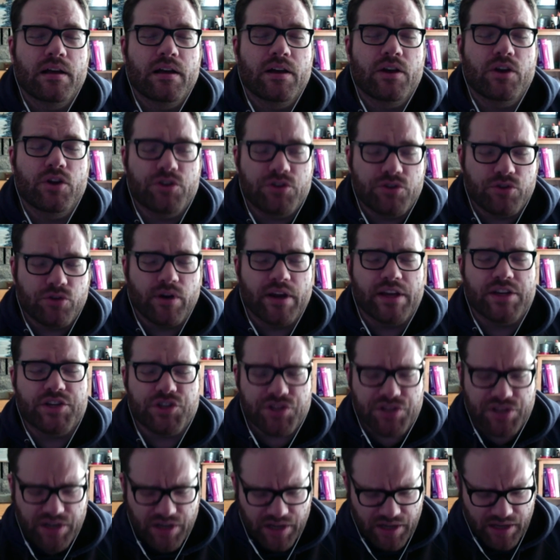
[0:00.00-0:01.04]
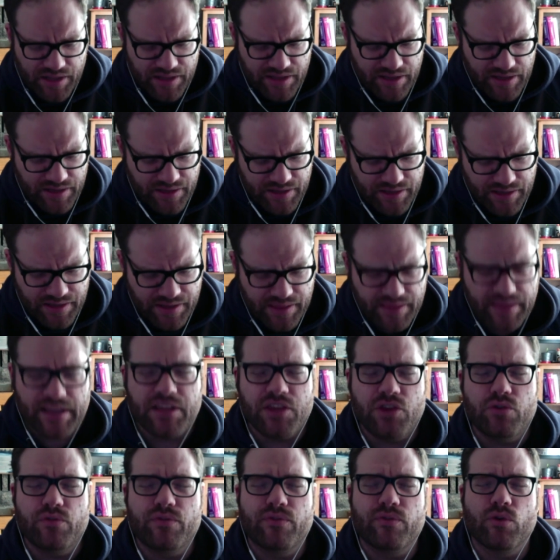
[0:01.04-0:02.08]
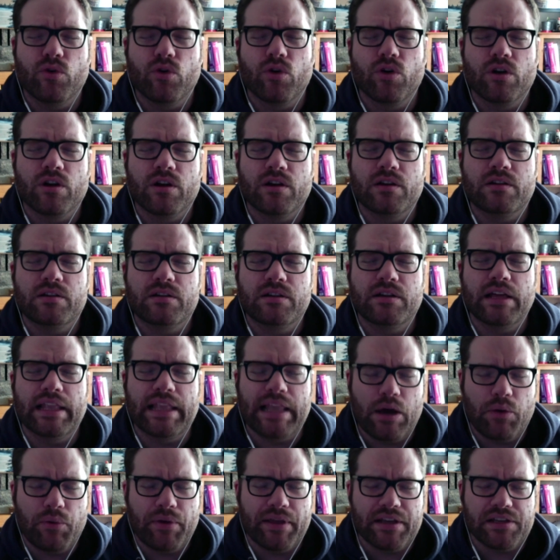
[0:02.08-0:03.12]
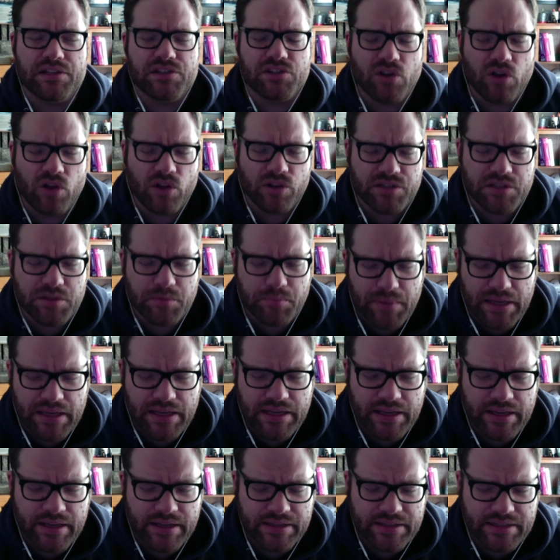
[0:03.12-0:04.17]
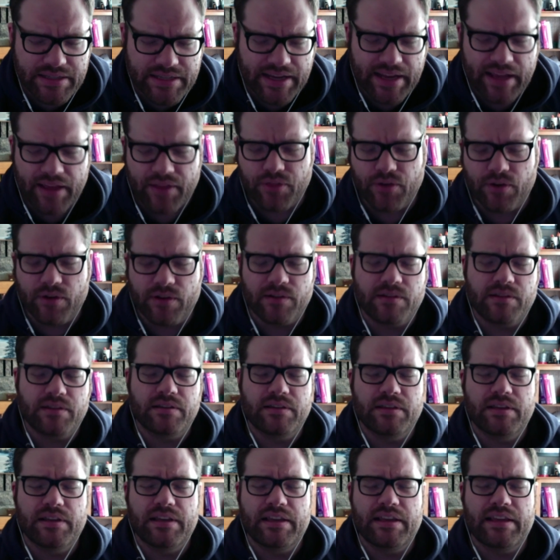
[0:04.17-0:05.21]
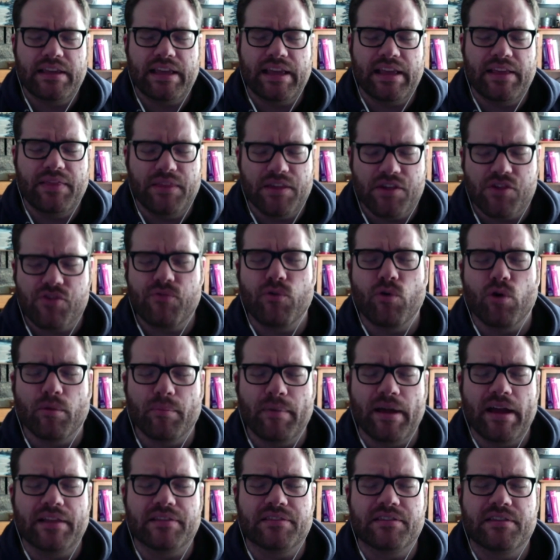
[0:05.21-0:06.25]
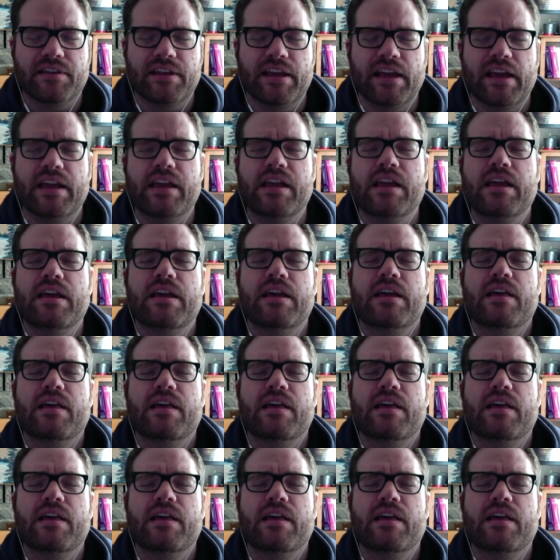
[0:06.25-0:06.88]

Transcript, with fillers: Good and gracious God, thank you for allowing us all to be together in this format today.